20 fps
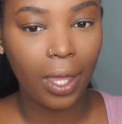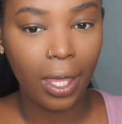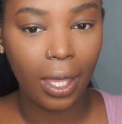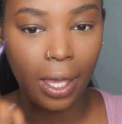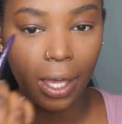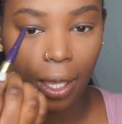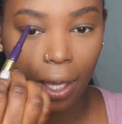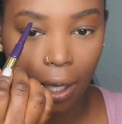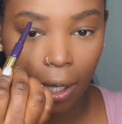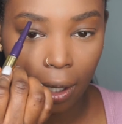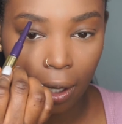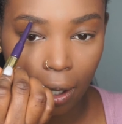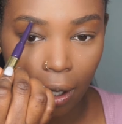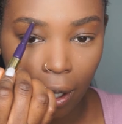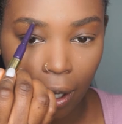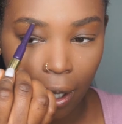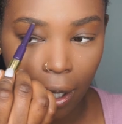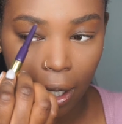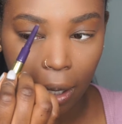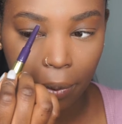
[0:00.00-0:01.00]
and
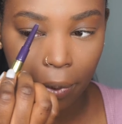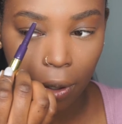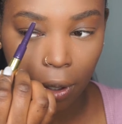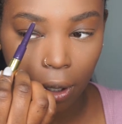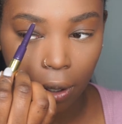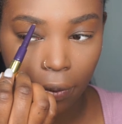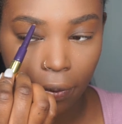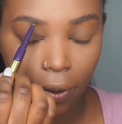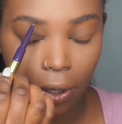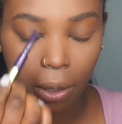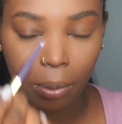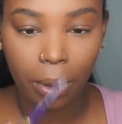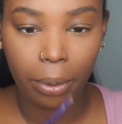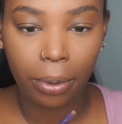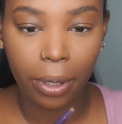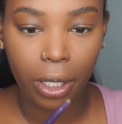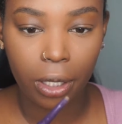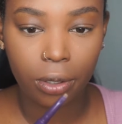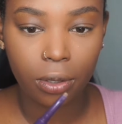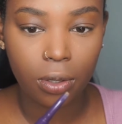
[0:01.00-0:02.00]
I am going to fill in my
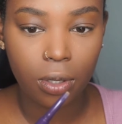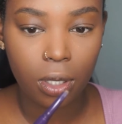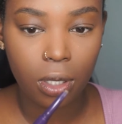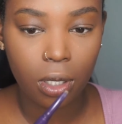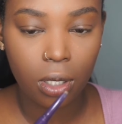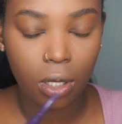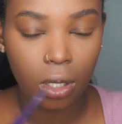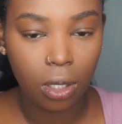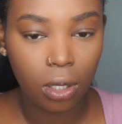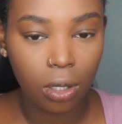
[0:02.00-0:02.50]
brows.